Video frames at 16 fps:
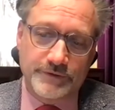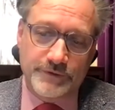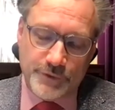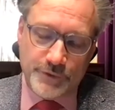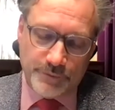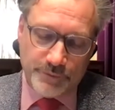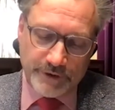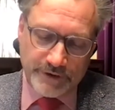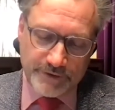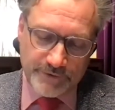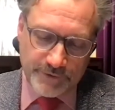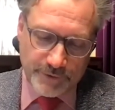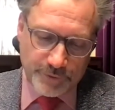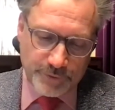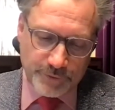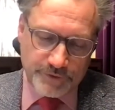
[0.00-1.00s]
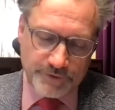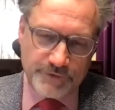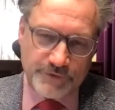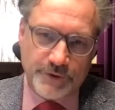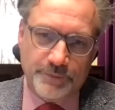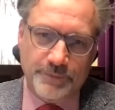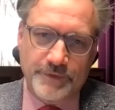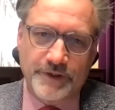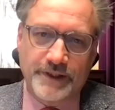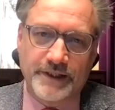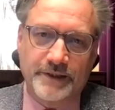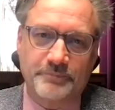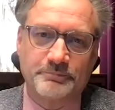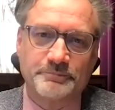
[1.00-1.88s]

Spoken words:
2 minutes. So we'll stop there.